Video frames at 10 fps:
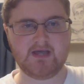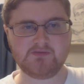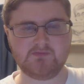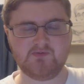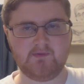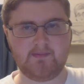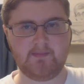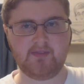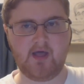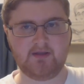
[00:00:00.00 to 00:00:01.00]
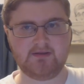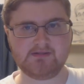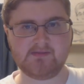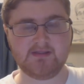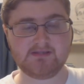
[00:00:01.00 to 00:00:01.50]
classrooms for people with
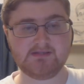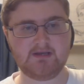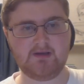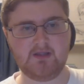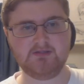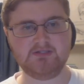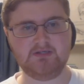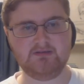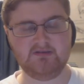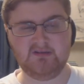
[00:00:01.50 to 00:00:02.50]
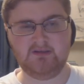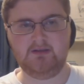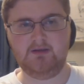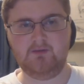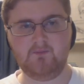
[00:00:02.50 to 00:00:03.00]
autism. Now, this technology
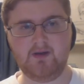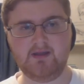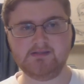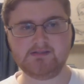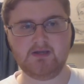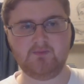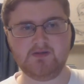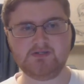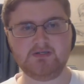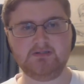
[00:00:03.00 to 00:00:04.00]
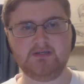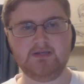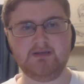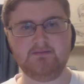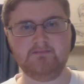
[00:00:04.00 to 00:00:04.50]
was
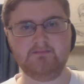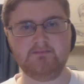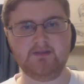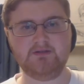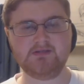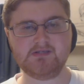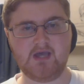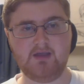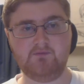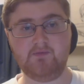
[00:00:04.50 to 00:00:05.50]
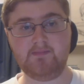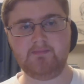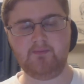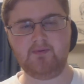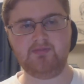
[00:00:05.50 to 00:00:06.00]
originally designed for
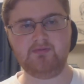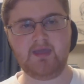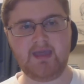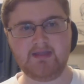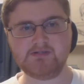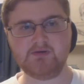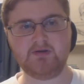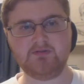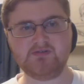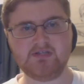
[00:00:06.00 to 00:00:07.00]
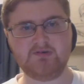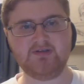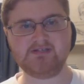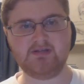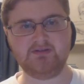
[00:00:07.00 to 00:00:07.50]
people with cancer and other
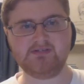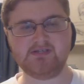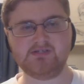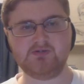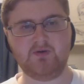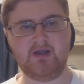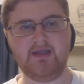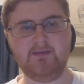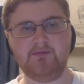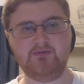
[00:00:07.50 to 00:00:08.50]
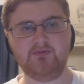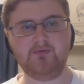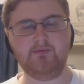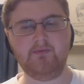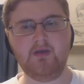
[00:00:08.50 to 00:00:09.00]
serious illnesses who were unable
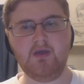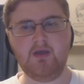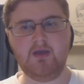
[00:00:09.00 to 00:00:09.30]
to